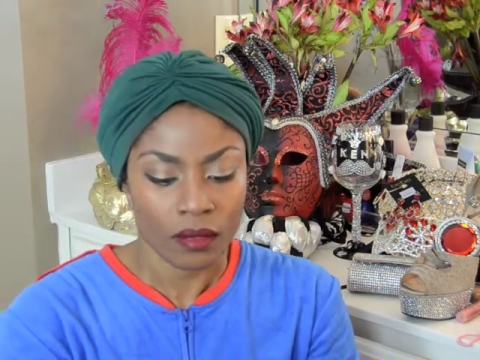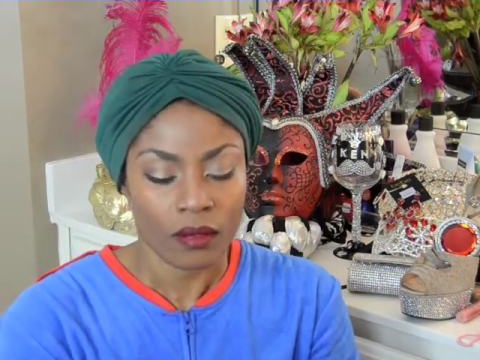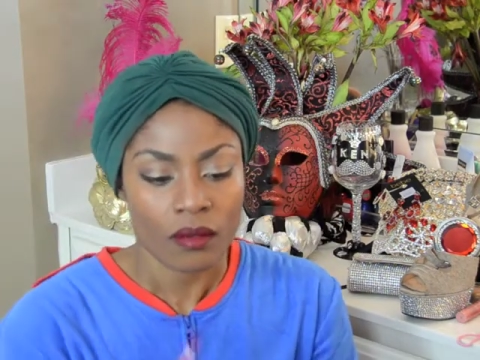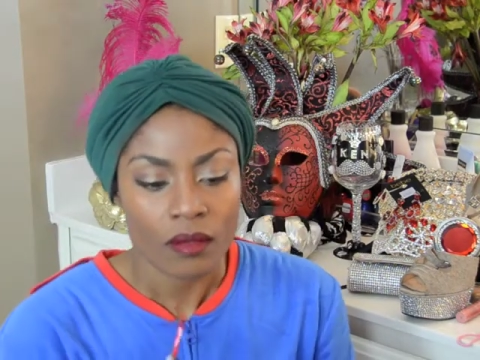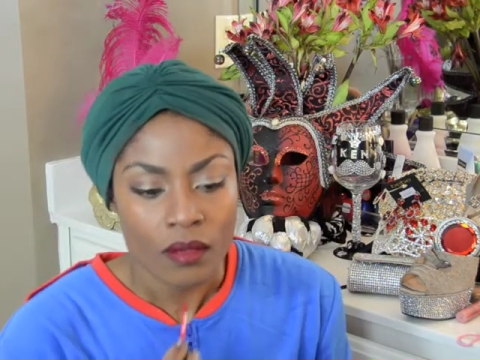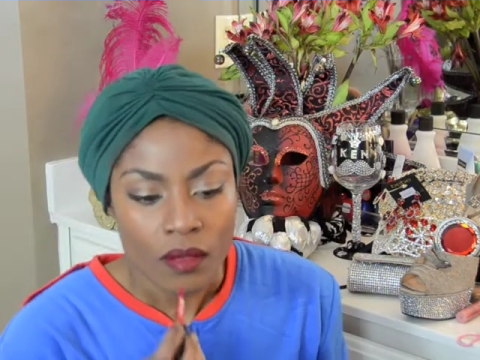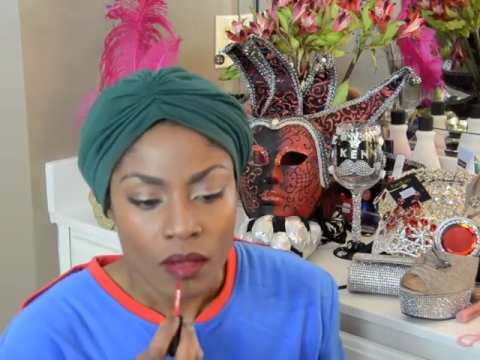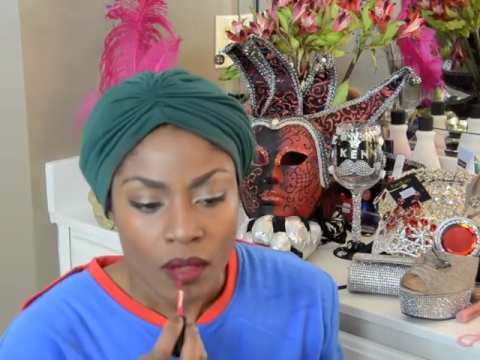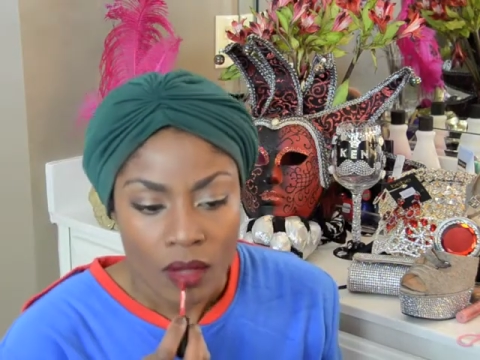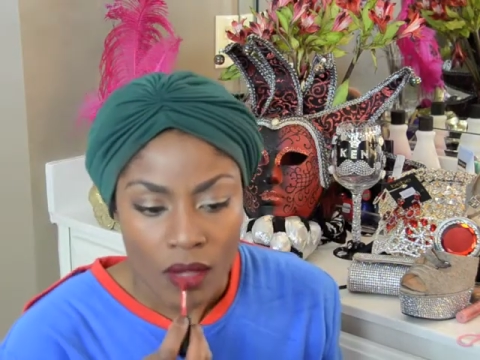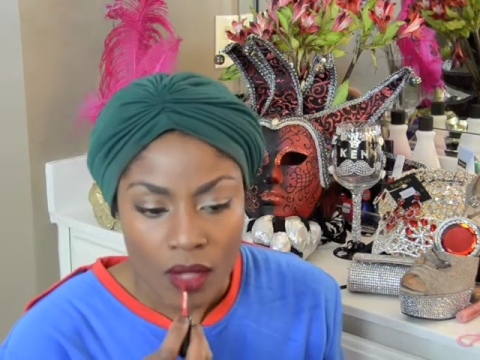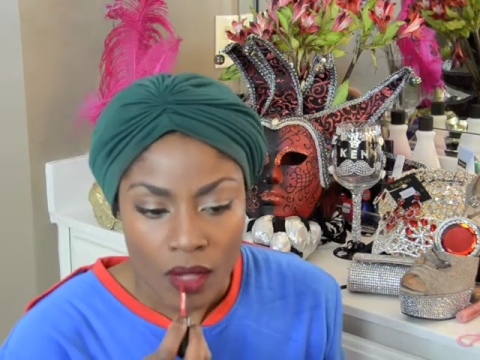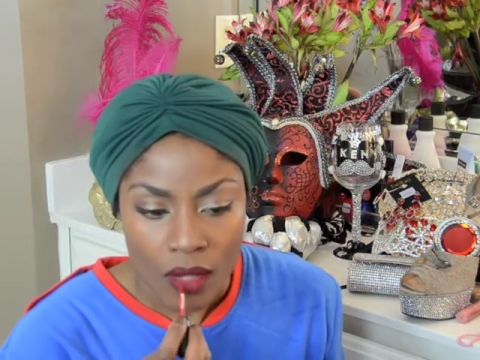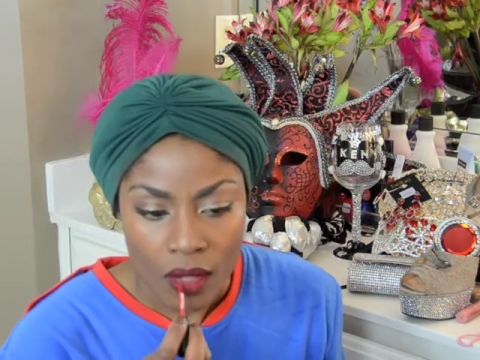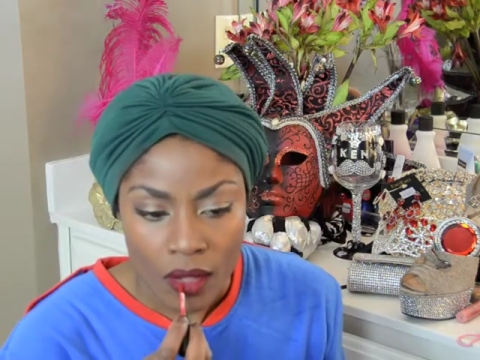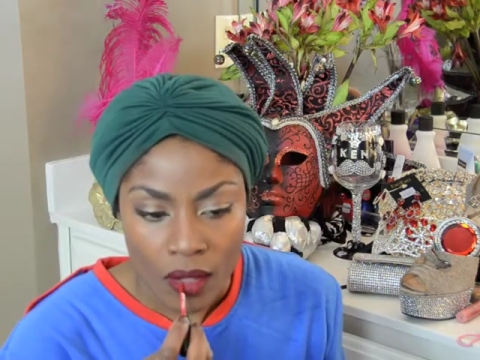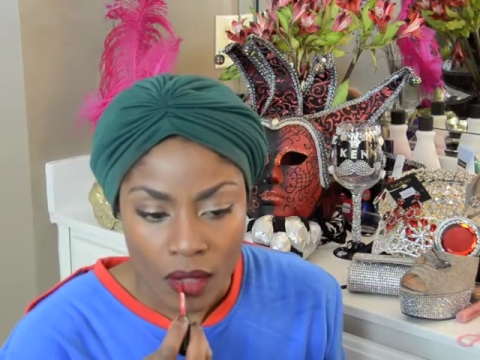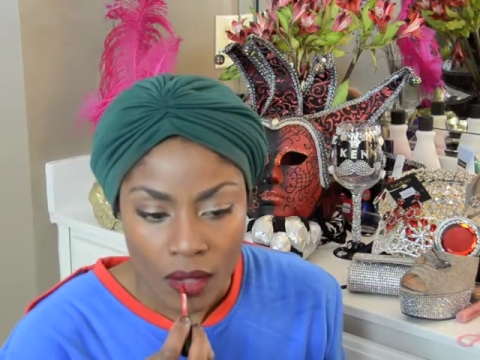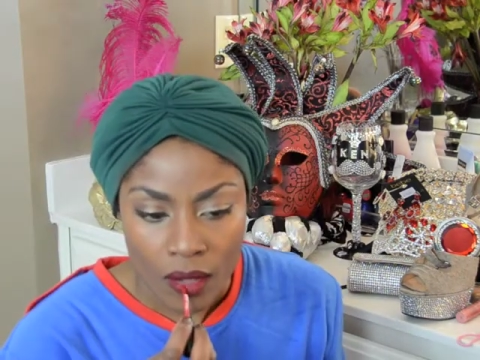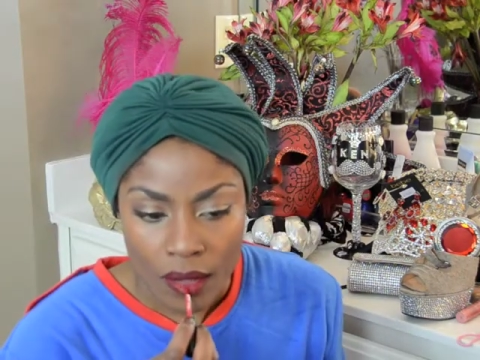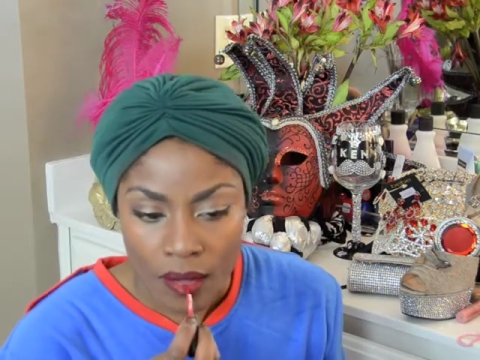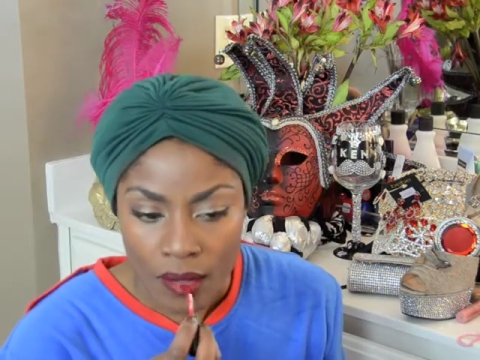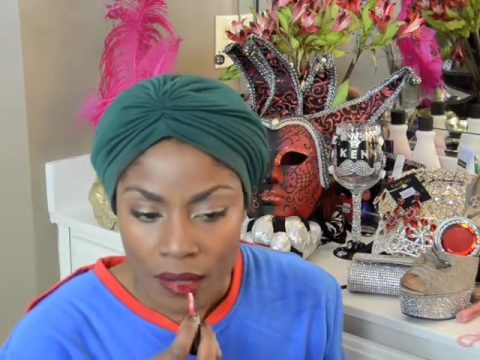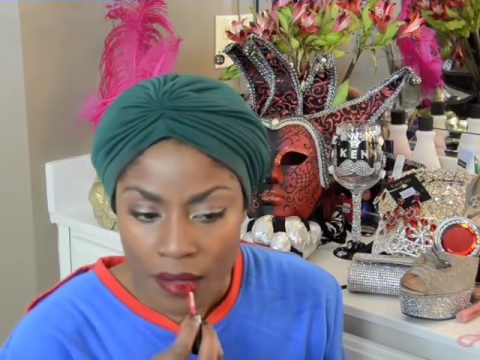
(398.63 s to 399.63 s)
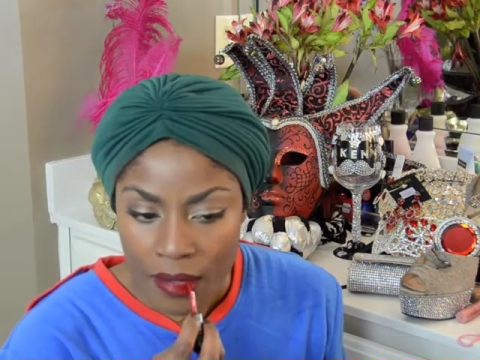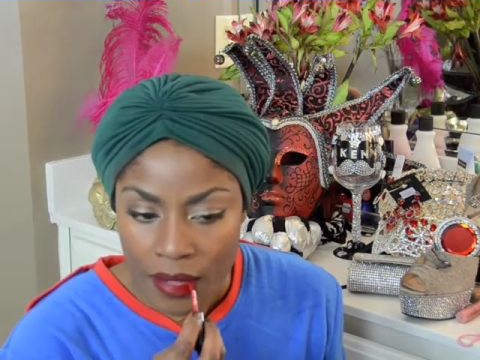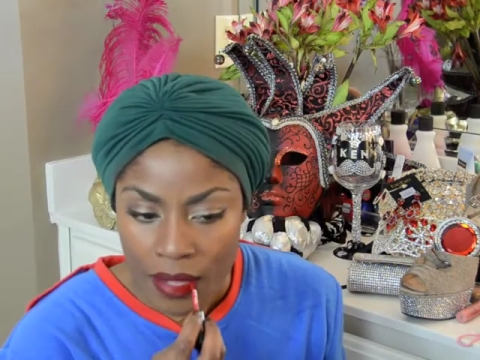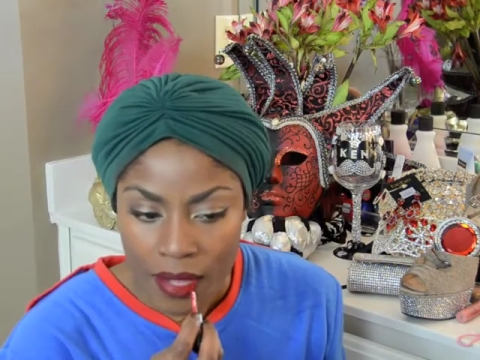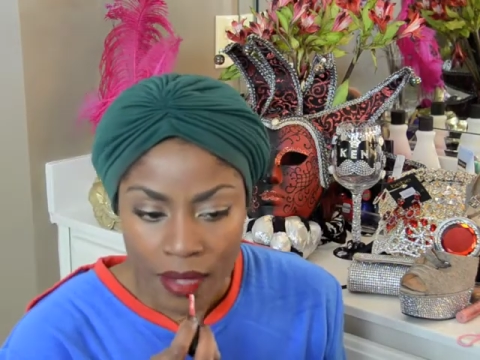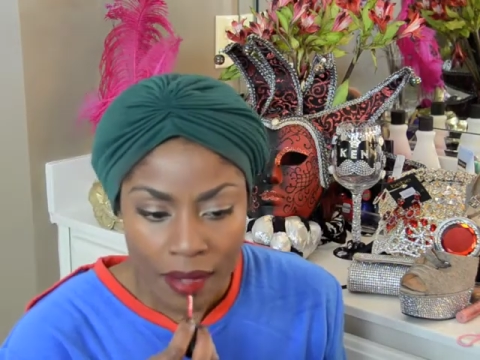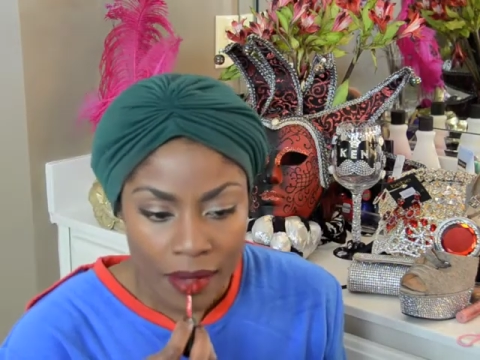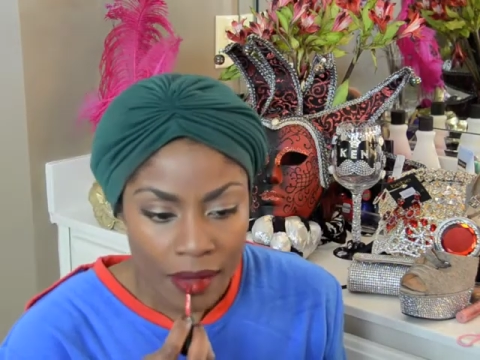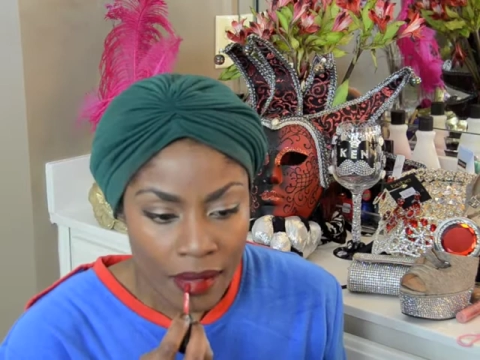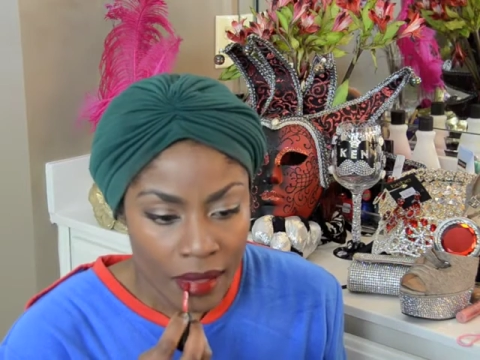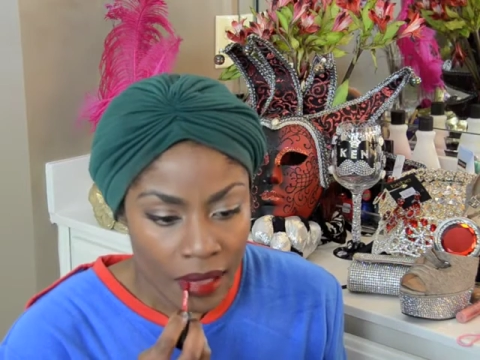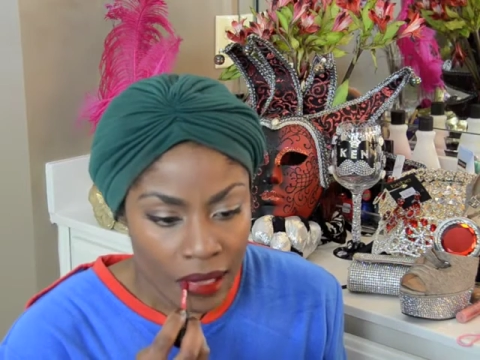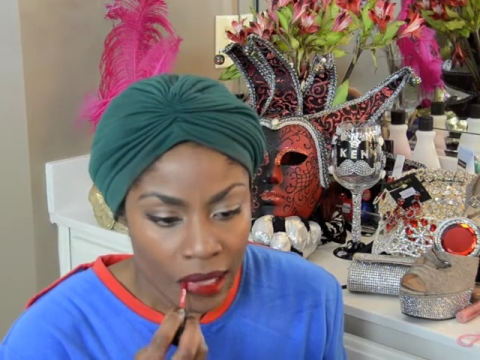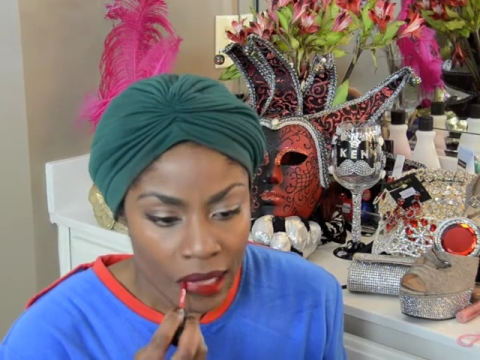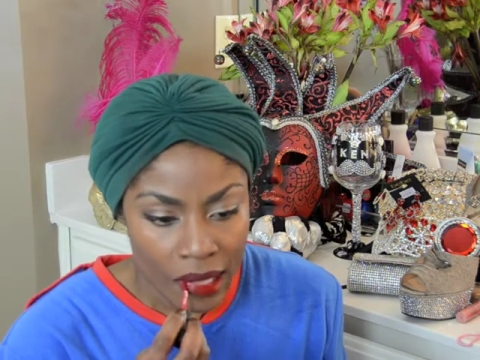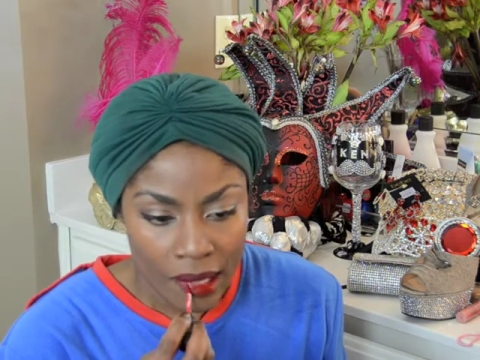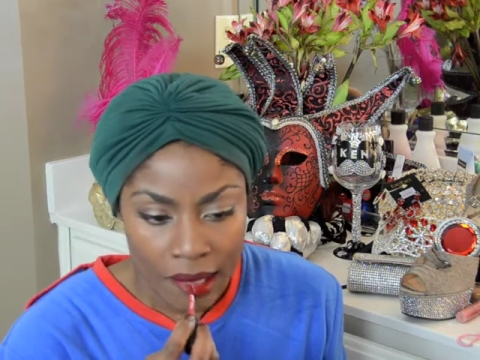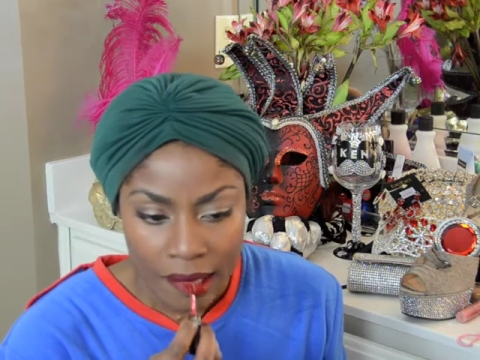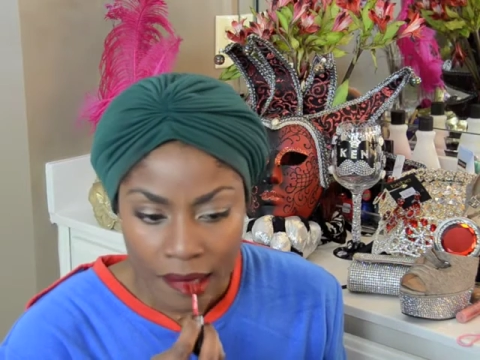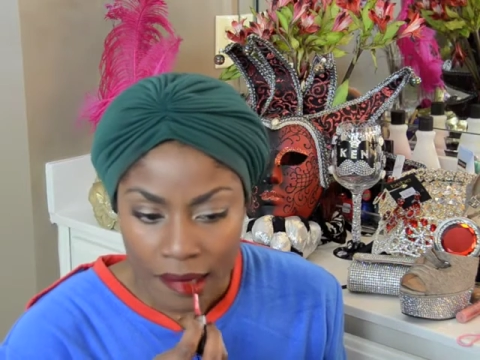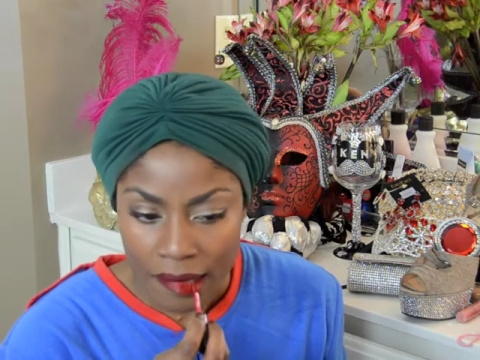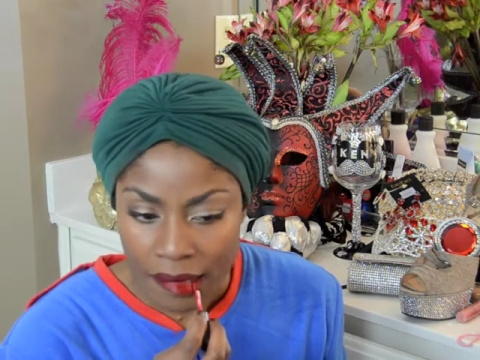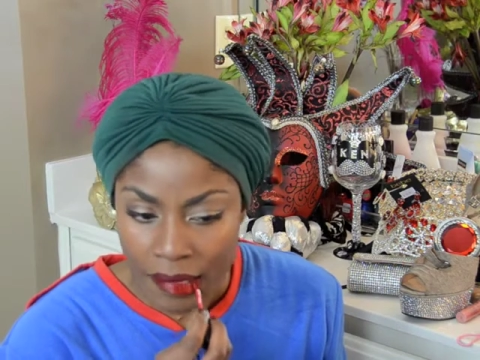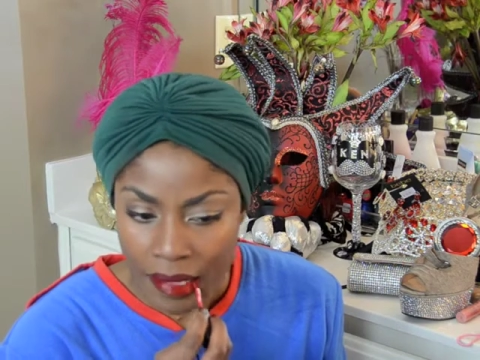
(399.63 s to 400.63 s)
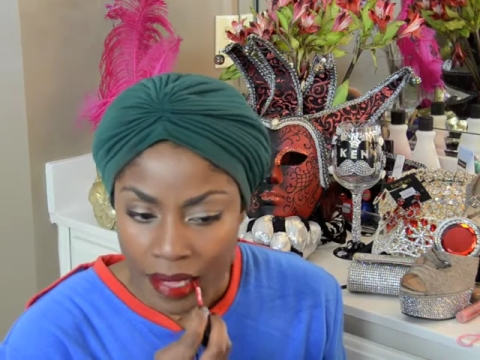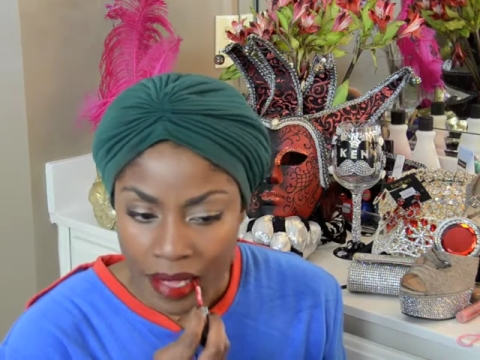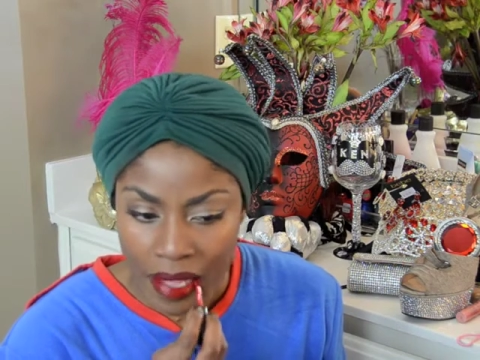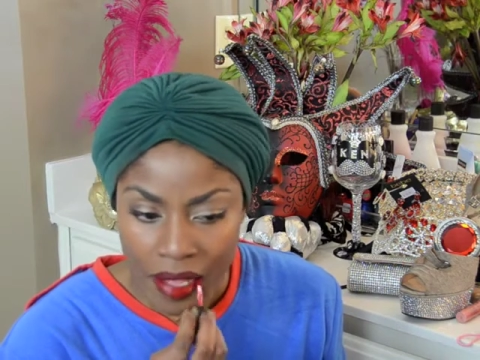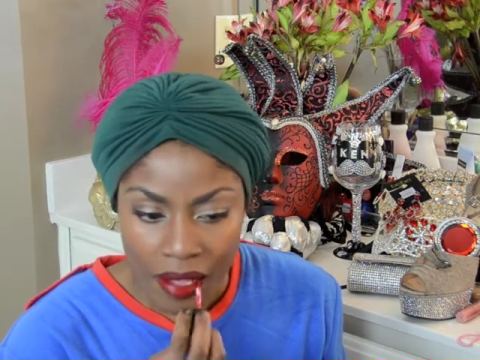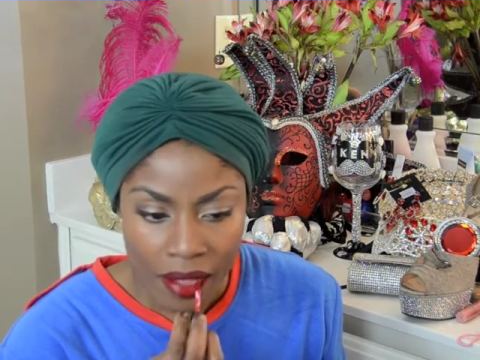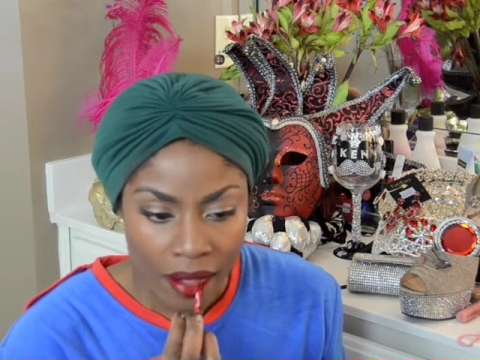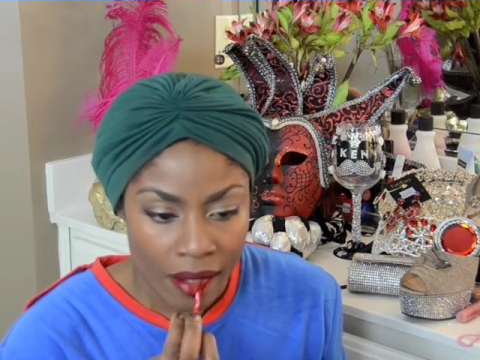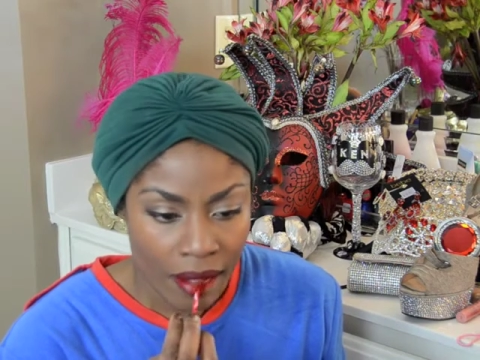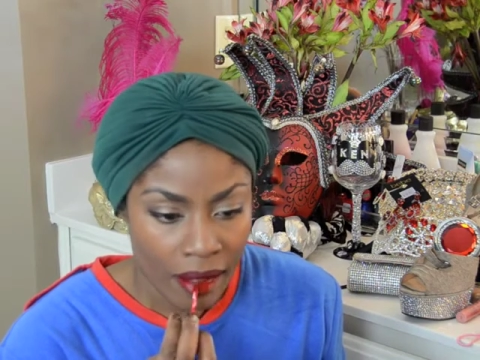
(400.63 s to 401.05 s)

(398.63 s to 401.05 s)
And this is a really bright red just